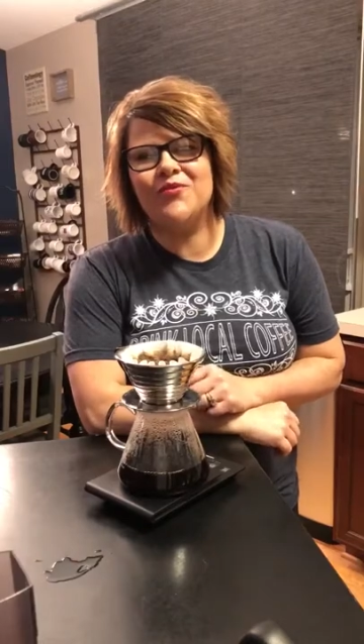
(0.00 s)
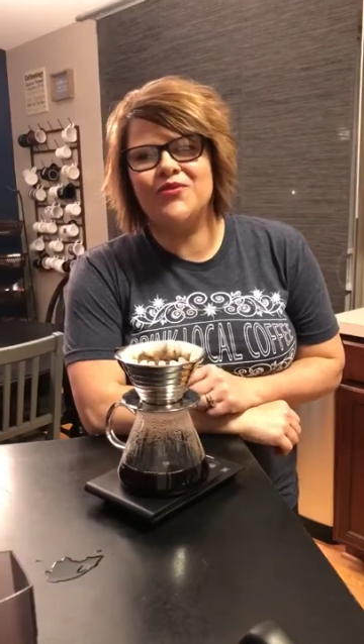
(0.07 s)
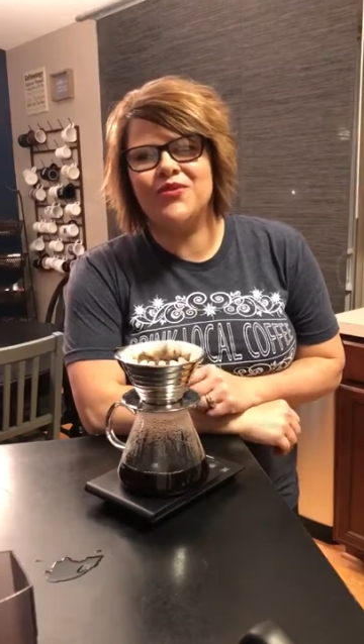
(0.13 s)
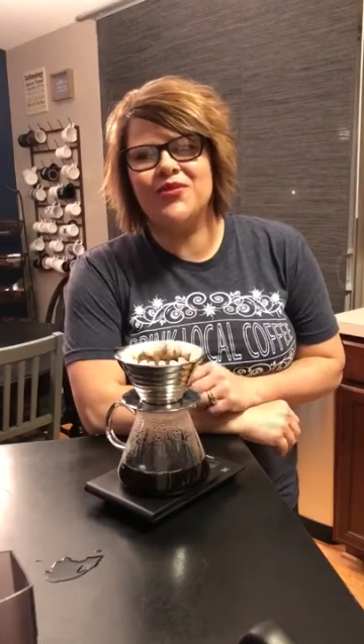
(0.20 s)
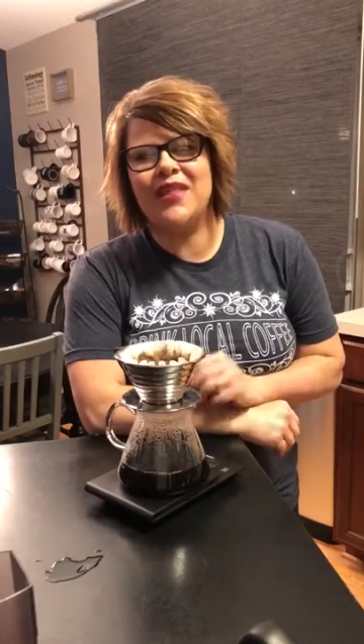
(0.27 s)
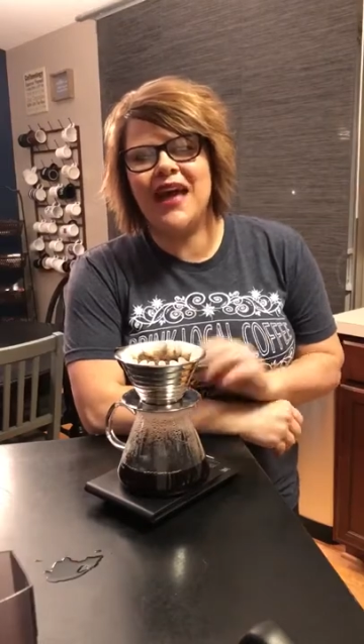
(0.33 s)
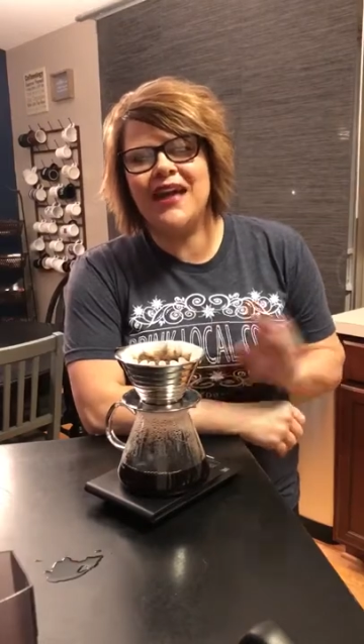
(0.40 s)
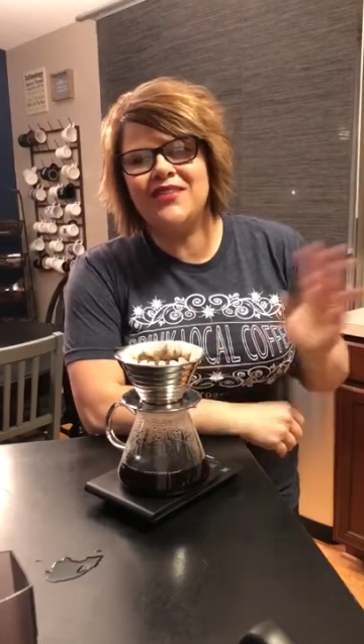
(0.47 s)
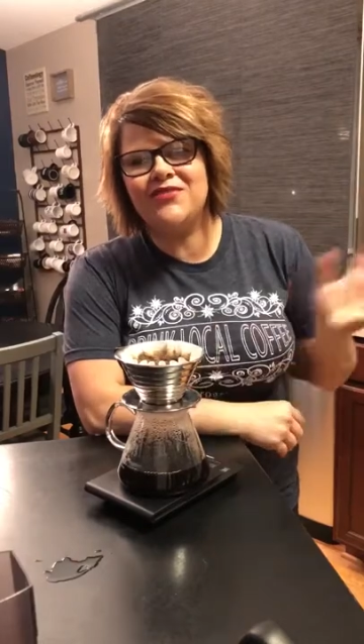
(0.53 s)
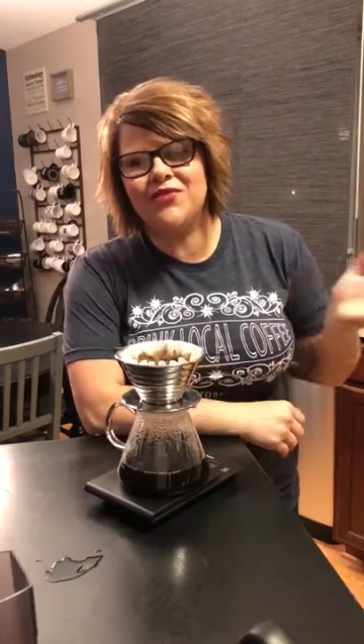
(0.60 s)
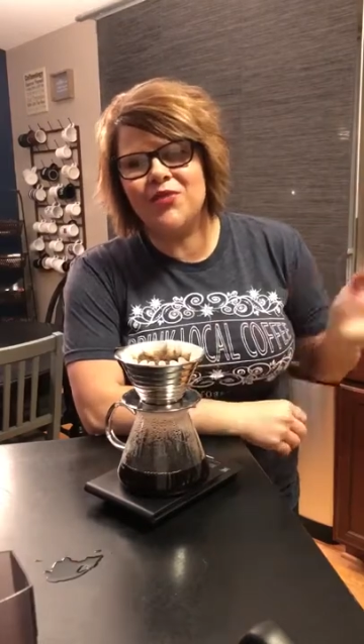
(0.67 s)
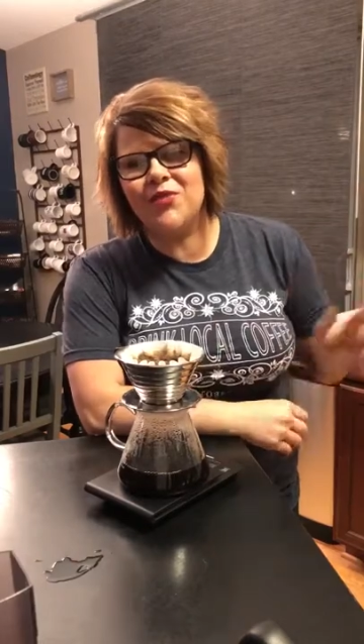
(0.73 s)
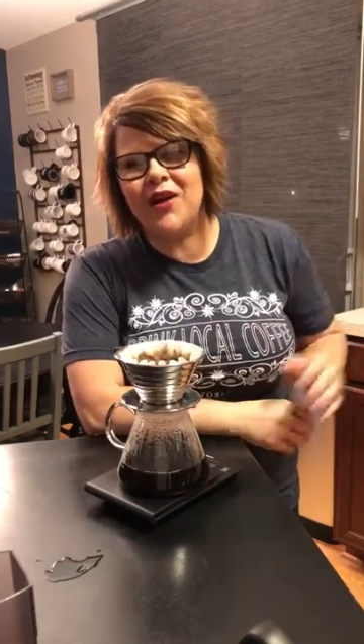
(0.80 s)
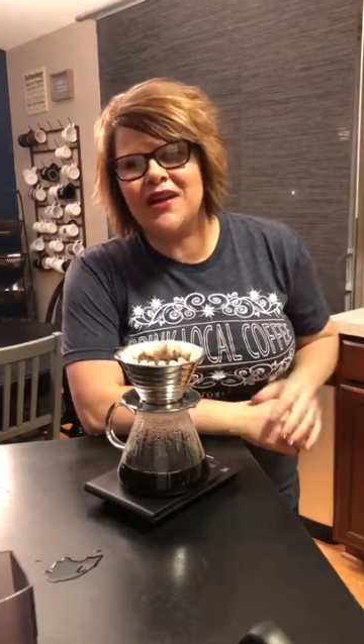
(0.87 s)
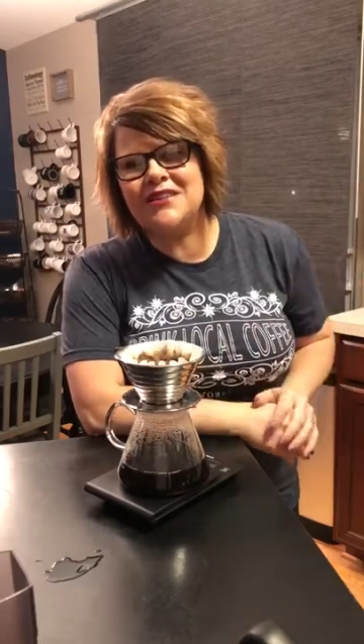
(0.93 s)
So thanks
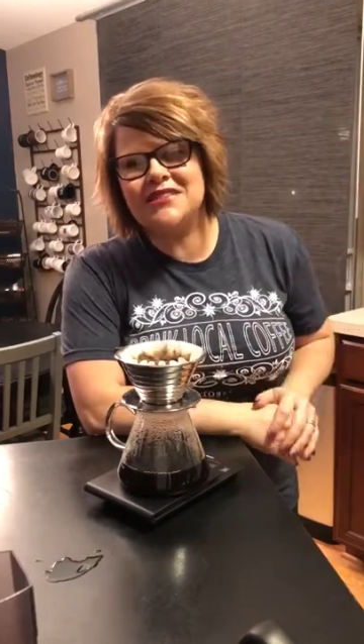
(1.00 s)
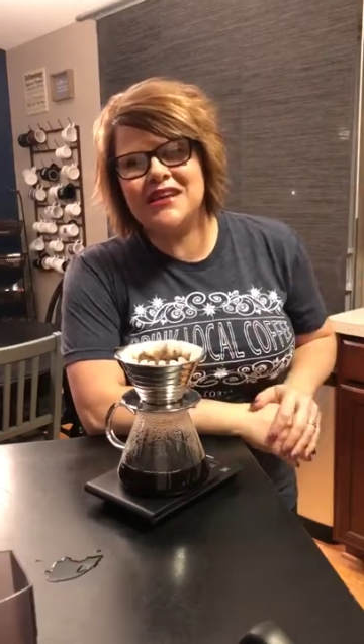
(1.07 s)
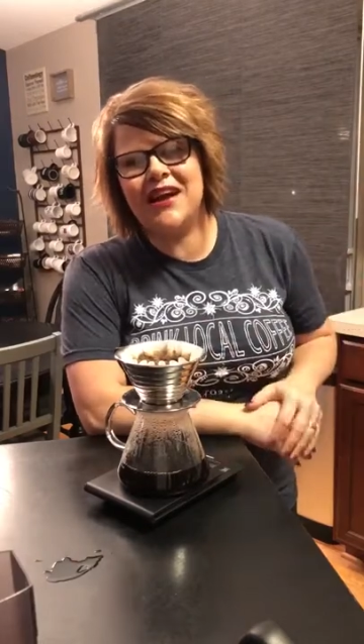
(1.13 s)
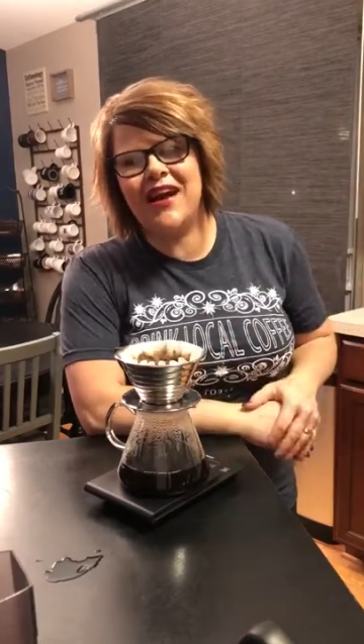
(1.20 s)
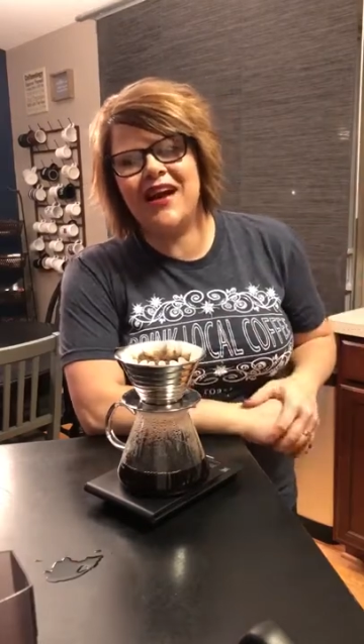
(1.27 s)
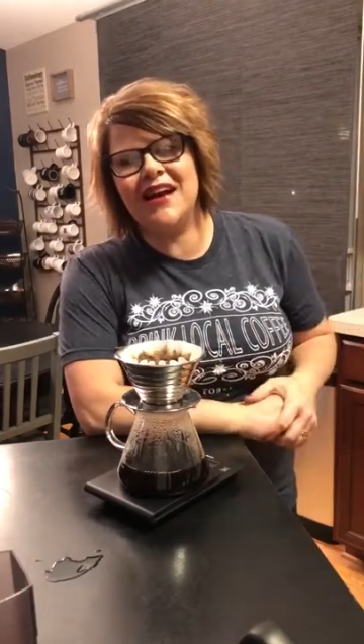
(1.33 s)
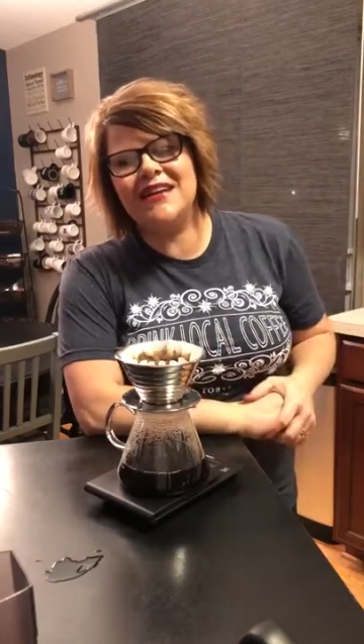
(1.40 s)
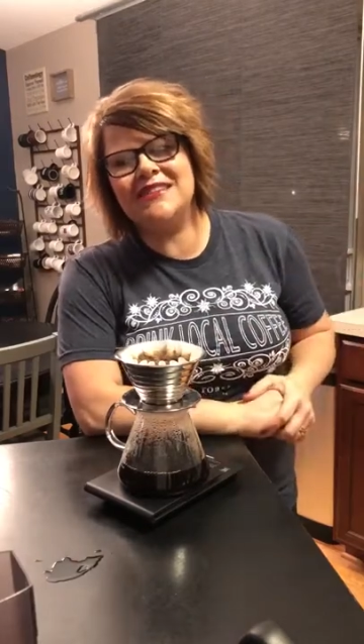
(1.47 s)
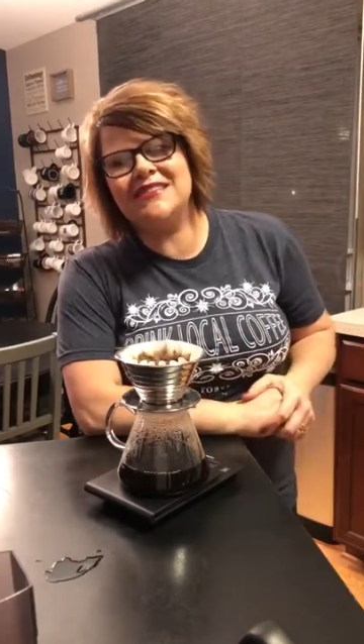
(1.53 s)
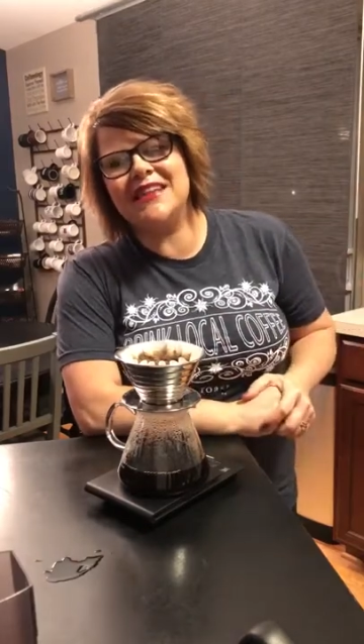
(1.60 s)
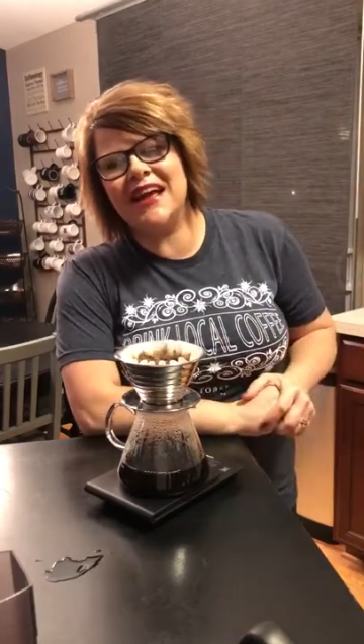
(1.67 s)
for watching, guys,